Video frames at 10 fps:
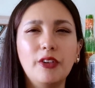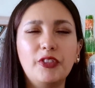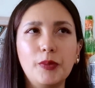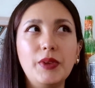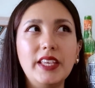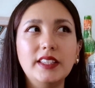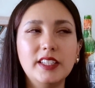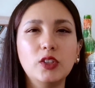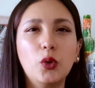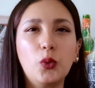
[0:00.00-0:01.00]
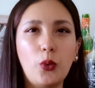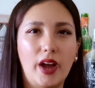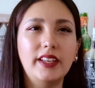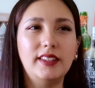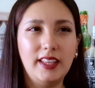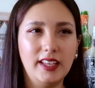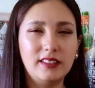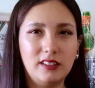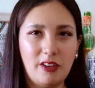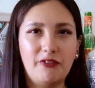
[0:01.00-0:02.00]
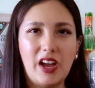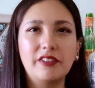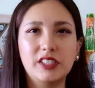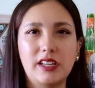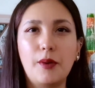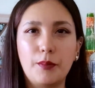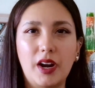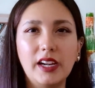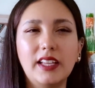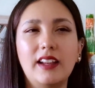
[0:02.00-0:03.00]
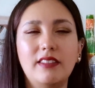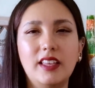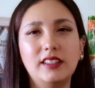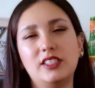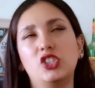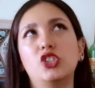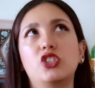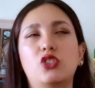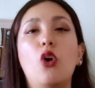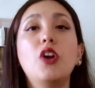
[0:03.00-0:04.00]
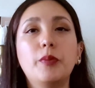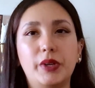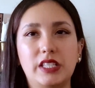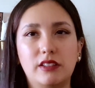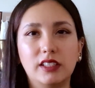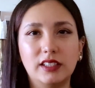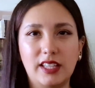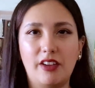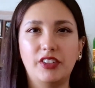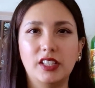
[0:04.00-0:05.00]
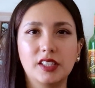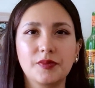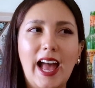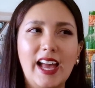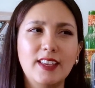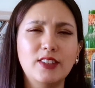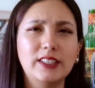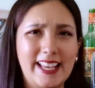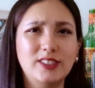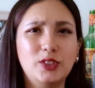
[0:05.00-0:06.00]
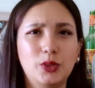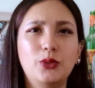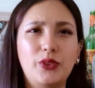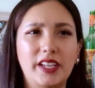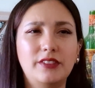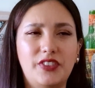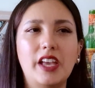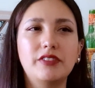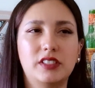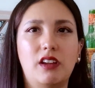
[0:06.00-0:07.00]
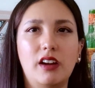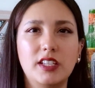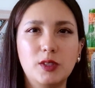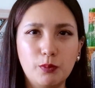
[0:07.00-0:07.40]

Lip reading: For me, it didn't quite hit the 5-star mark, and I think this is just on a personal level. I tend to rate 5 stars